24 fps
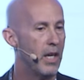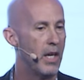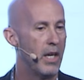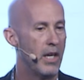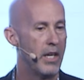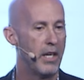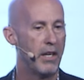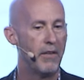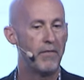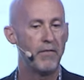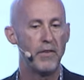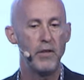
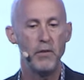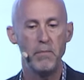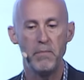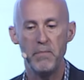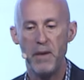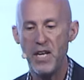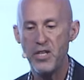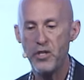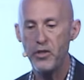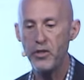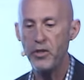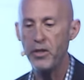If you
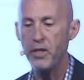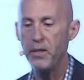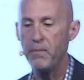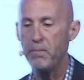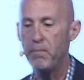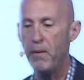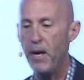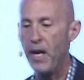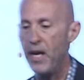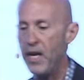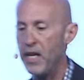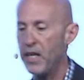measure it
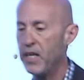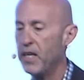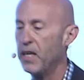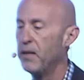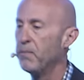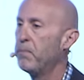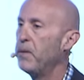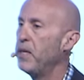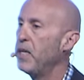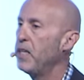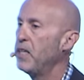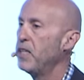by a
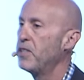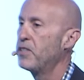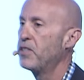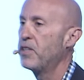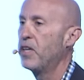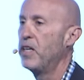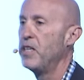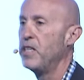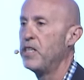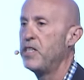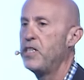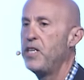company that's
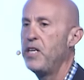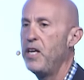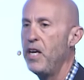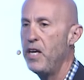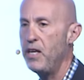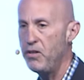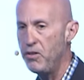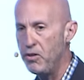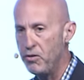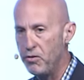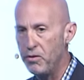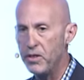
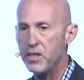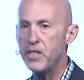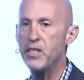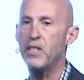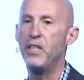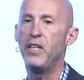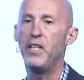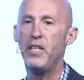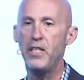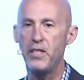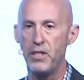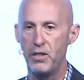
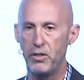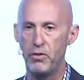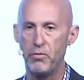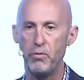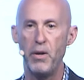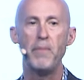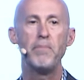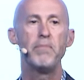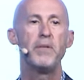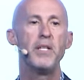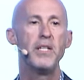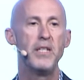continuously
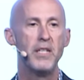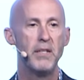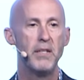disrupted